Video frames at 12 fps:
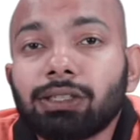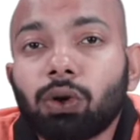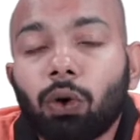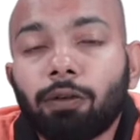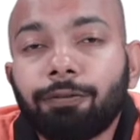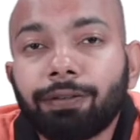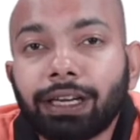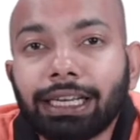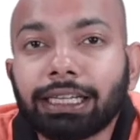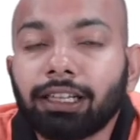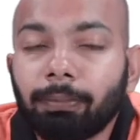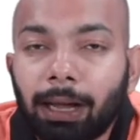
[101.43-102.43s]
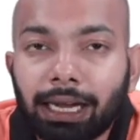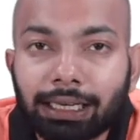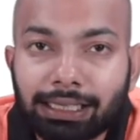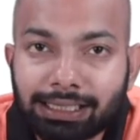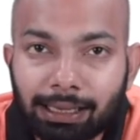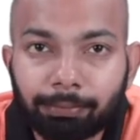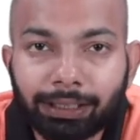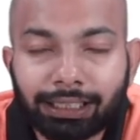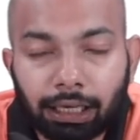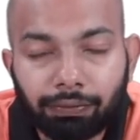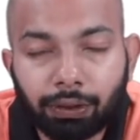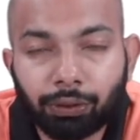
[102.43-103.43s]
is offering in the market is something
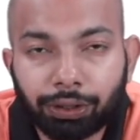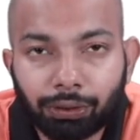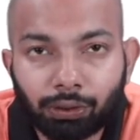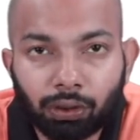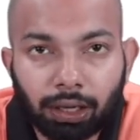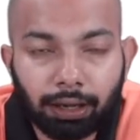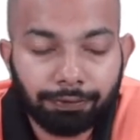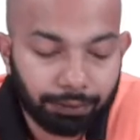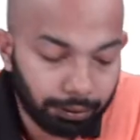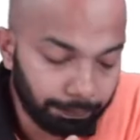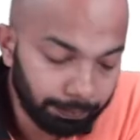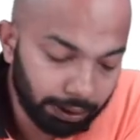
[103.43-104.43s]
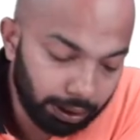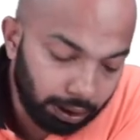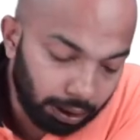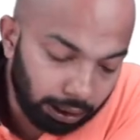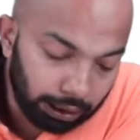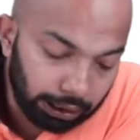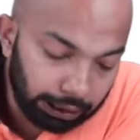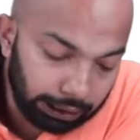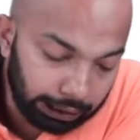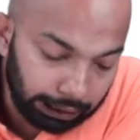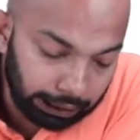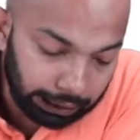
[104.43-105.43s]
that we are going to look after.
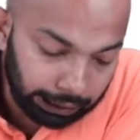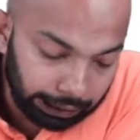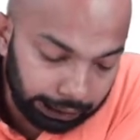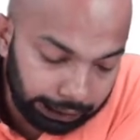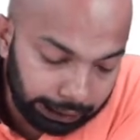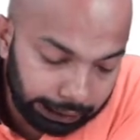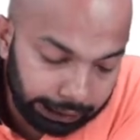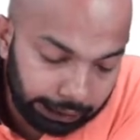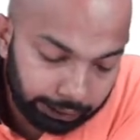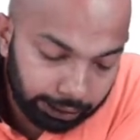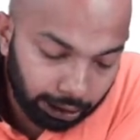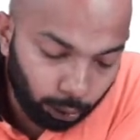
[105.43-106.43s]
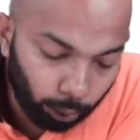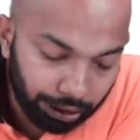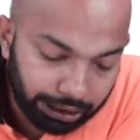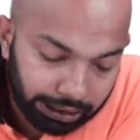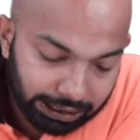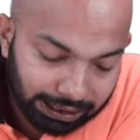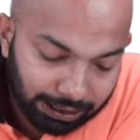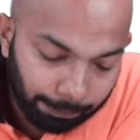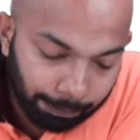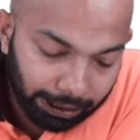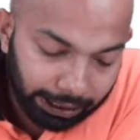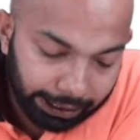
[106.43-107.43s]
In it, the quantity
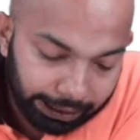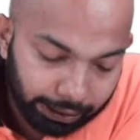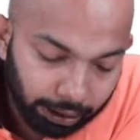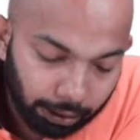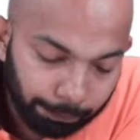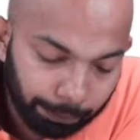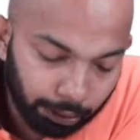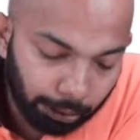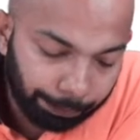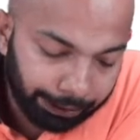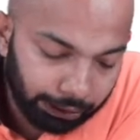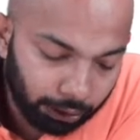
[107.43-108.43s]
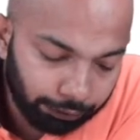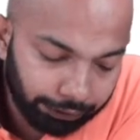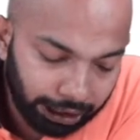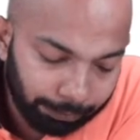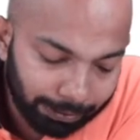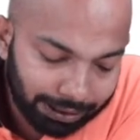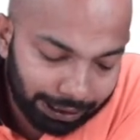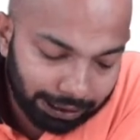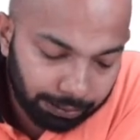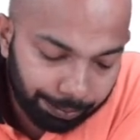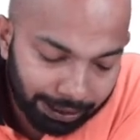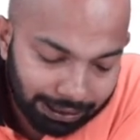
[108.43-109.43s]
supplied per period of time is
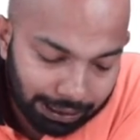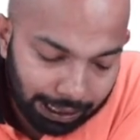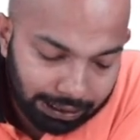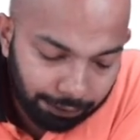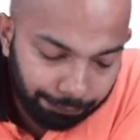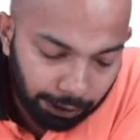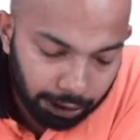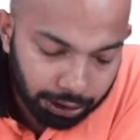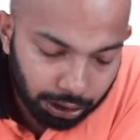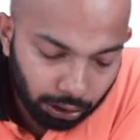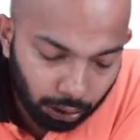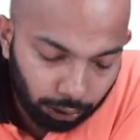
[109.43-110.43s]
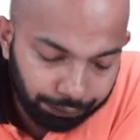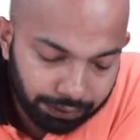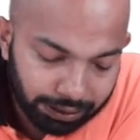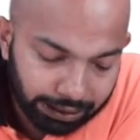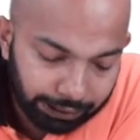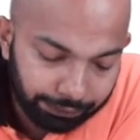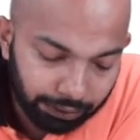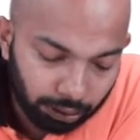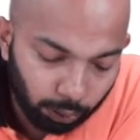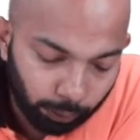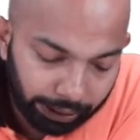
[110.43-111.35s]
expressed as a function of several